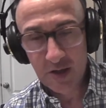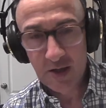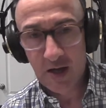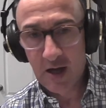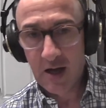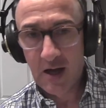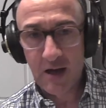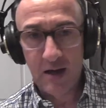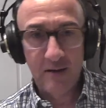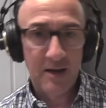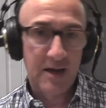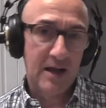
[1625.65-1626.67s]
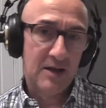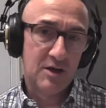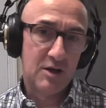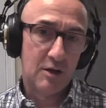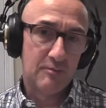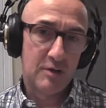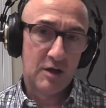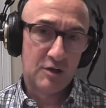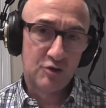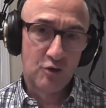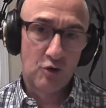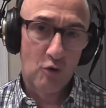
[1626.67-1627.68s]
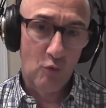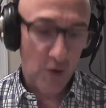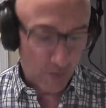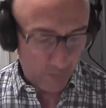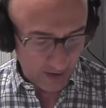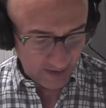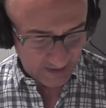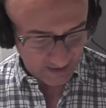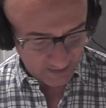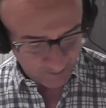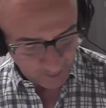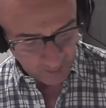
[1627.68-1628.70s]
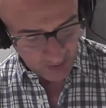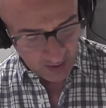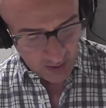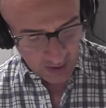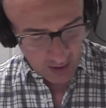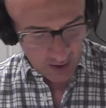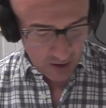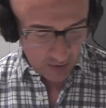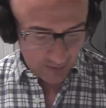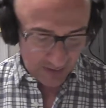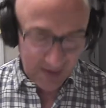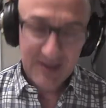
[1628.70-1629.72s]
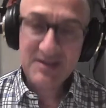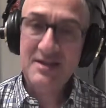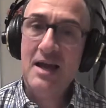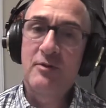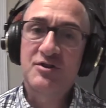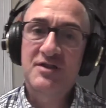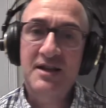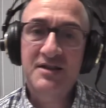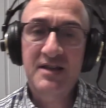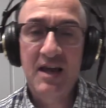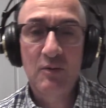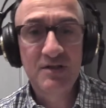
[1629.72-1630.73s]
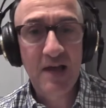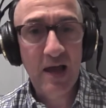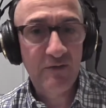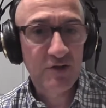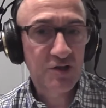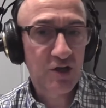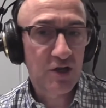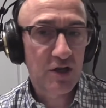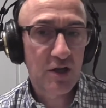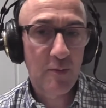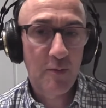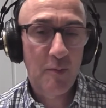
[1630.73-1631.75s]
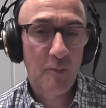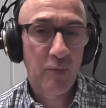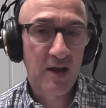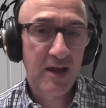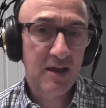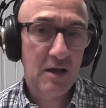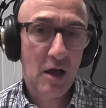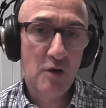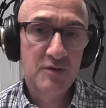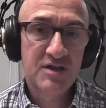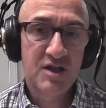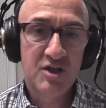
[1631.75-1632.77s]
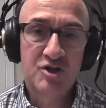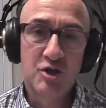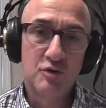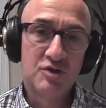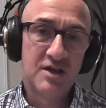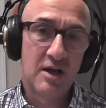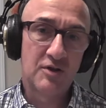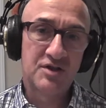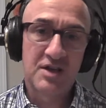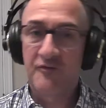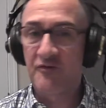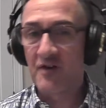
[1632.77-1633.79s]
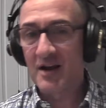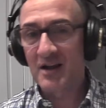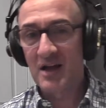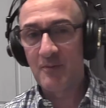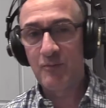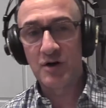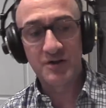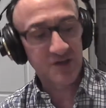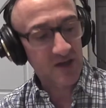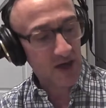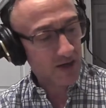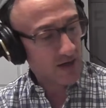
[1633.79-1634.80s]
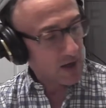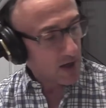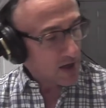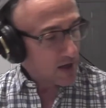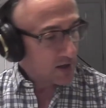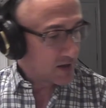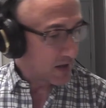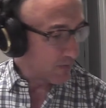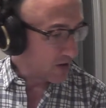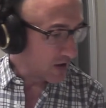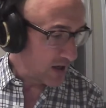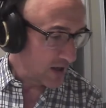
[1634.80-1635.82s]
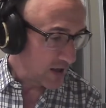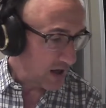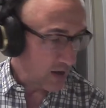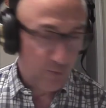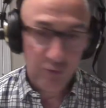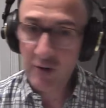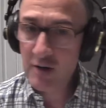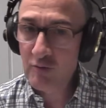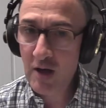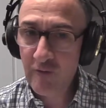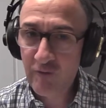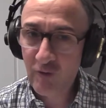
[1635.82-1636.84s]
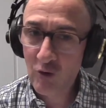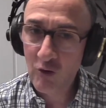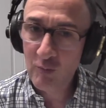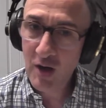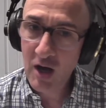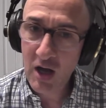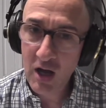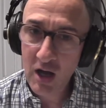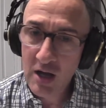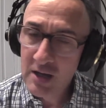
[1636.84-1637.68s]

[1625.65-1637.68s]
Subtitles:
It ended up a draw, 1 apiece. The last game on Saturday was Everton playing host to Chelsea, and Frank Lampard's side coming in pretty rare form.